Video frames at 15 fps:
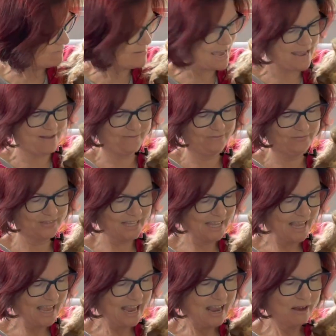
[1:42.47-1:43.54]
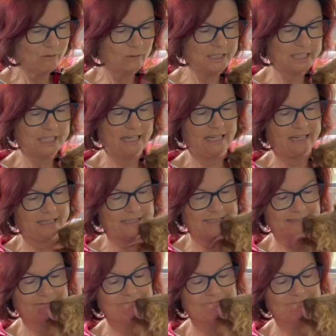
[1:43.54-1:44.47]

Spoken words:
me, which is,